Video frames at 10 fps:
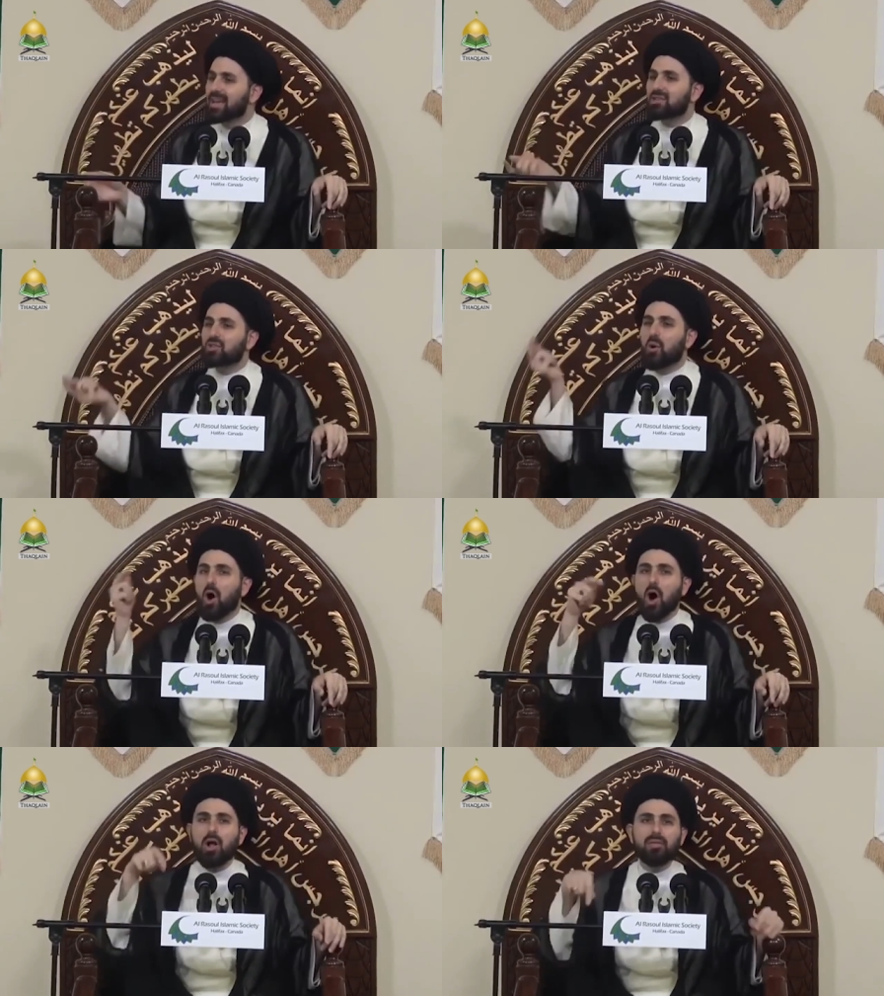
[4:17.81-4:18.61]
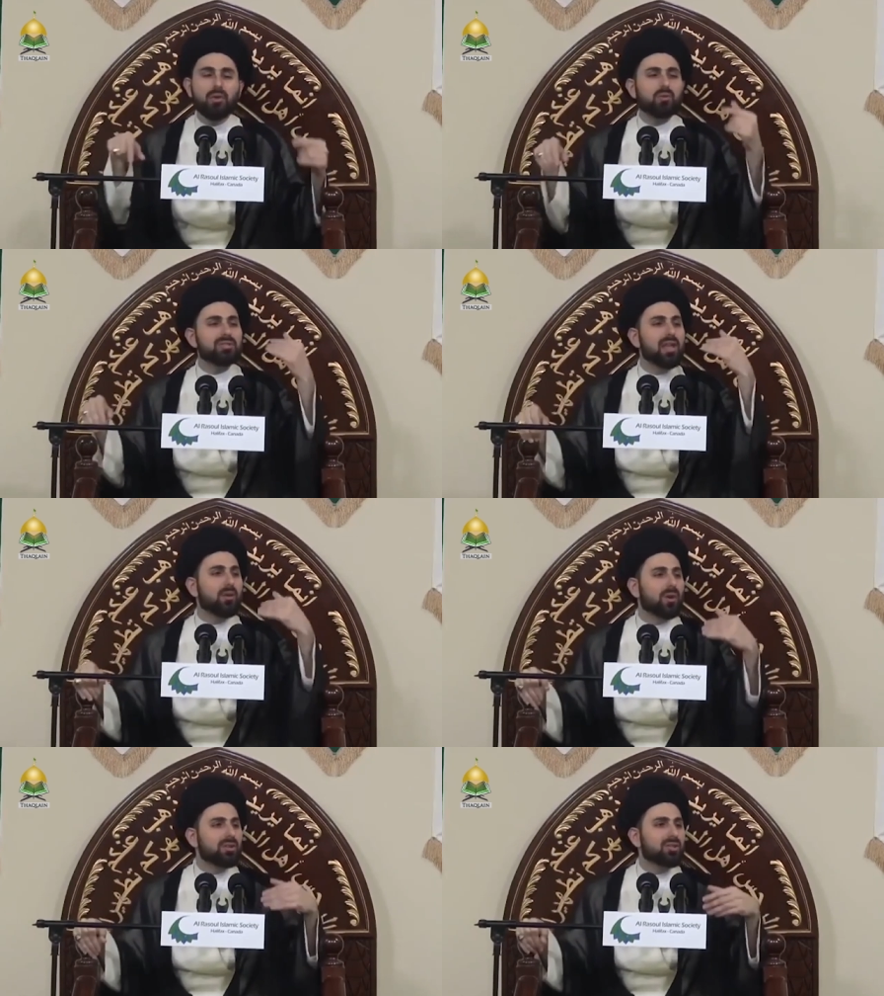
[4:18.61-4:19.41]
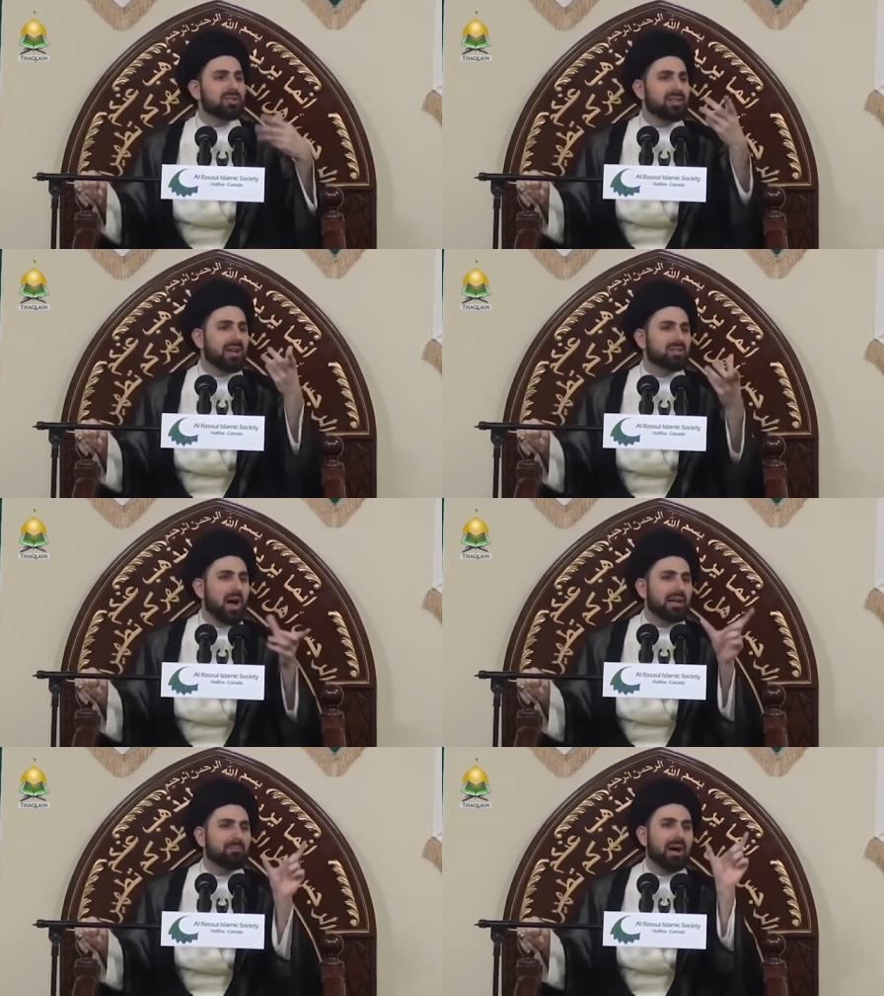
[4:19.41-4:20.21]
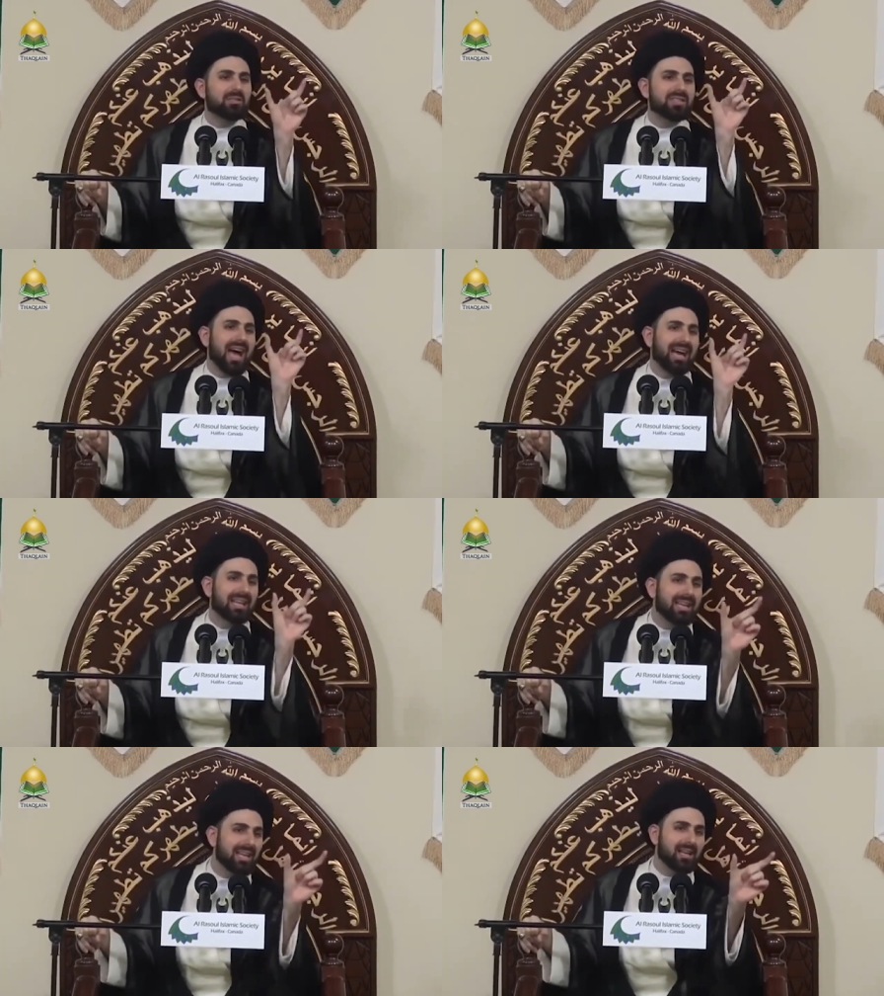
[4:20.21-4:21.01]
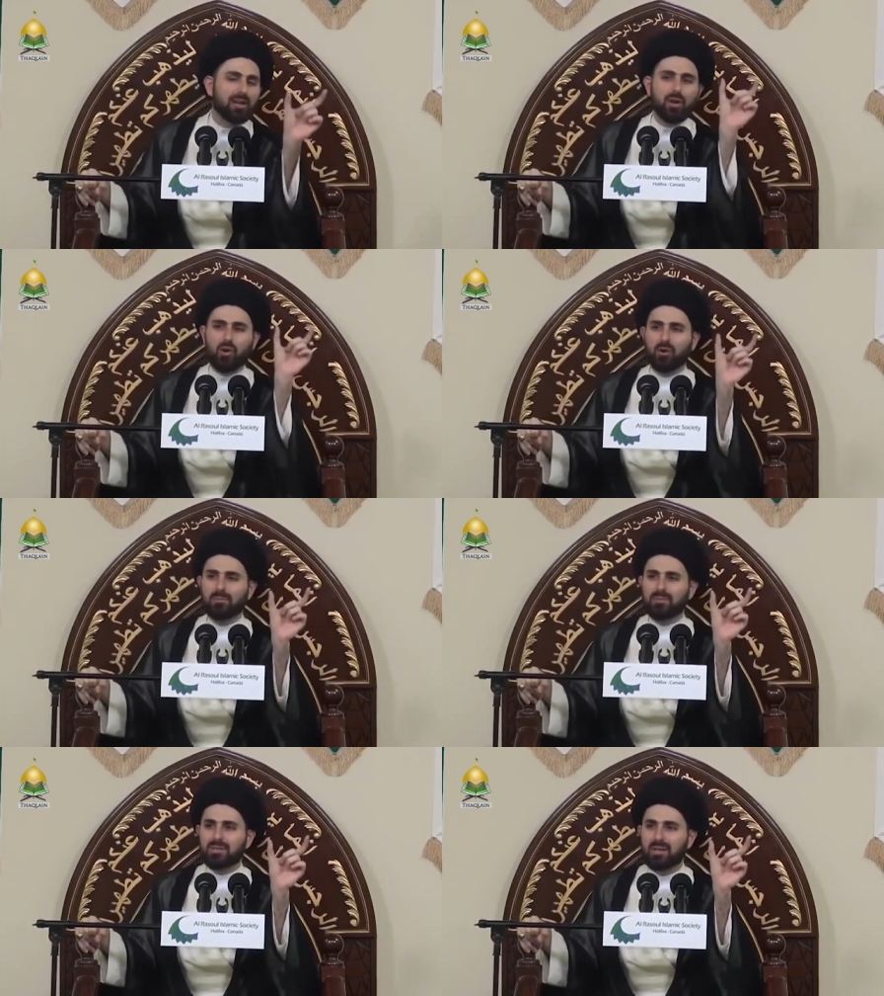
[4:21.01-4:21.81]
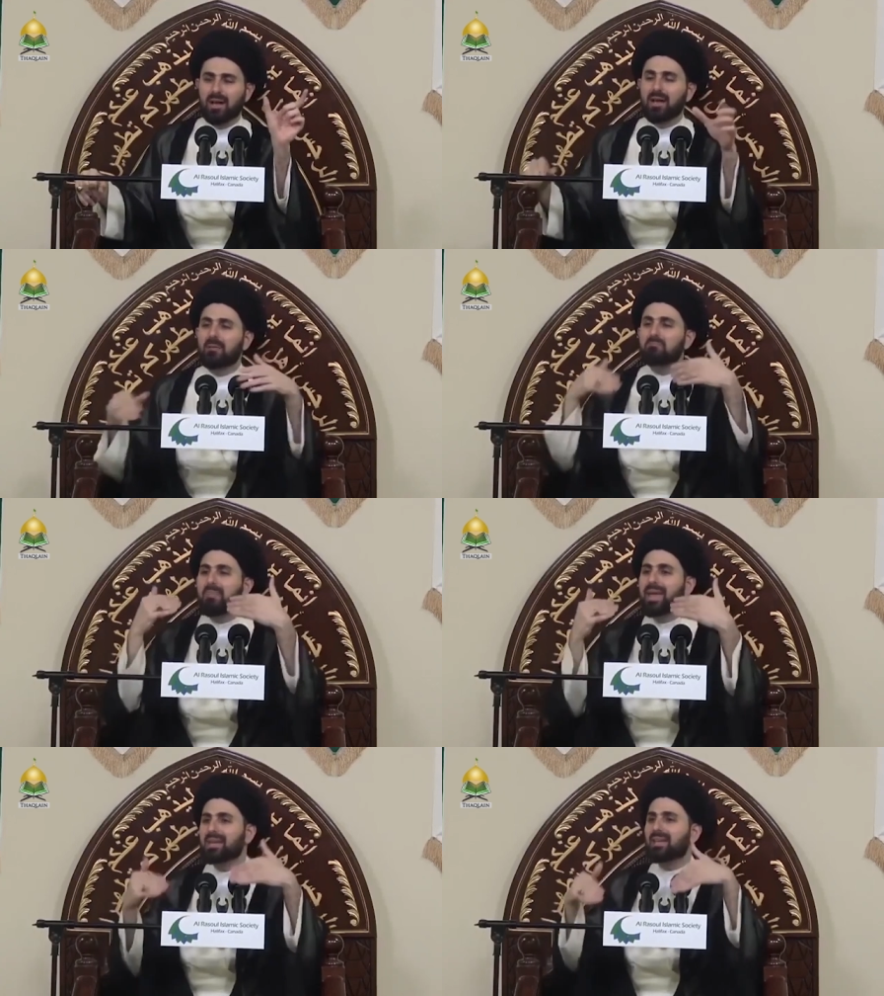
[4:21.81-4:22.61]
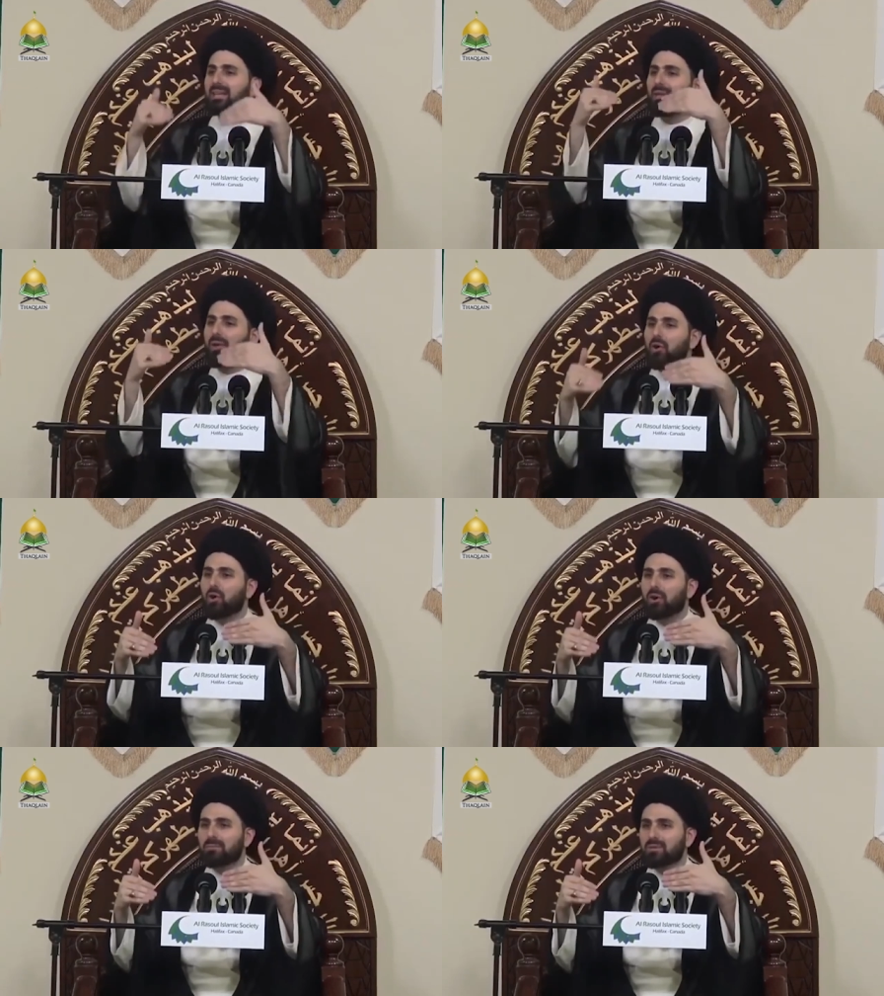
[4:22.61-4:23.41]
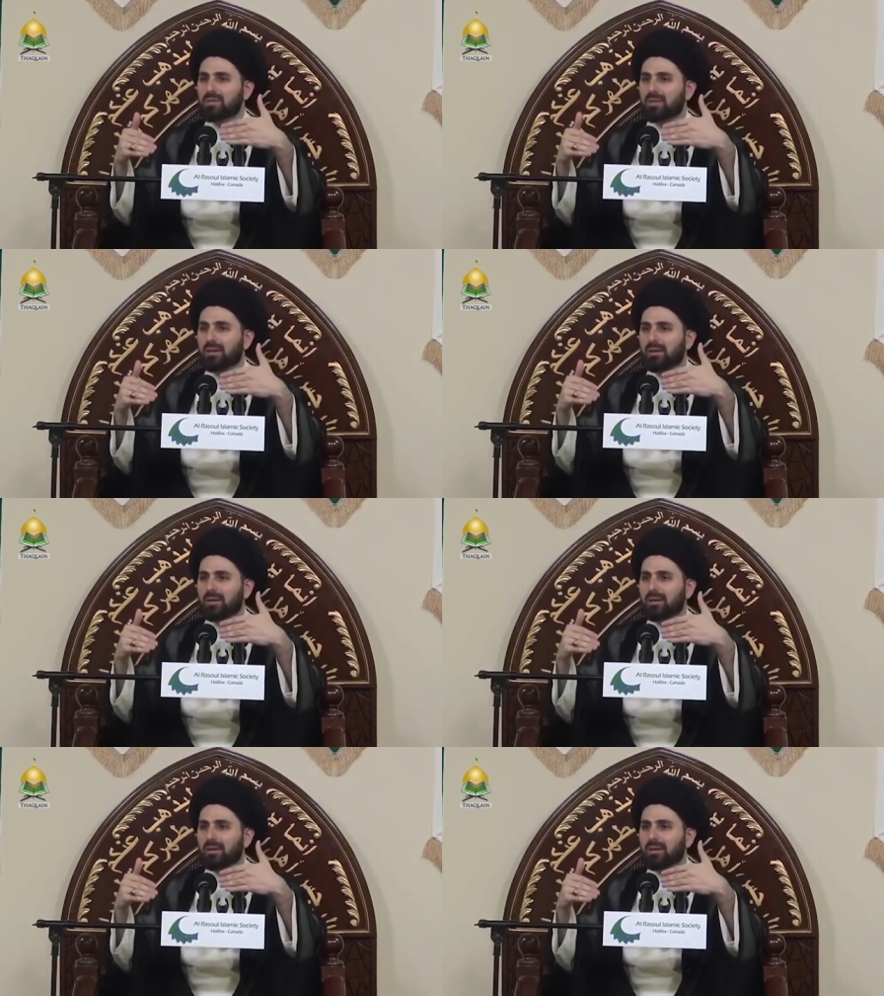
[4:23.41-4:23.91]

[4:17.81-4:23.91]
So all those narrations that talk about tahleel al-khums, making the khums